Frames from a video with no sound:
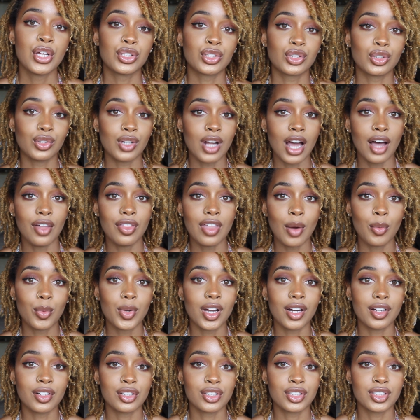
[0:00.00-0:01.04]
So now that
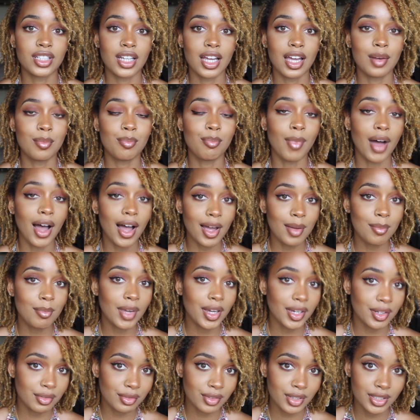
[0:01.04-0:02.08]
we understand my
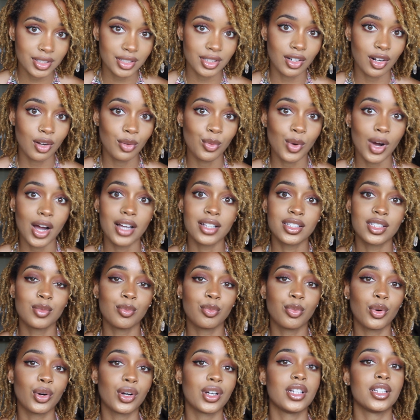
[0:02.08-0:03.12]
main reason on why it's
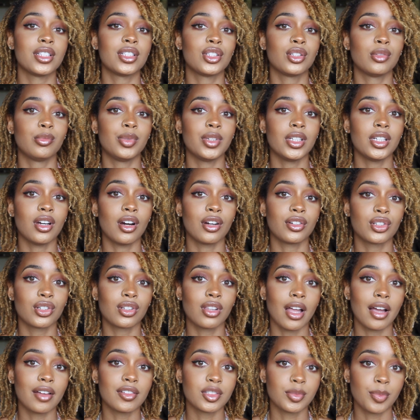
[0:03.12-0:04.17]
important to be on your
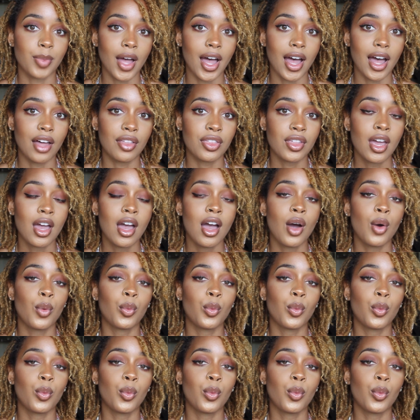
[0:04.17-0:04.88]
life's path,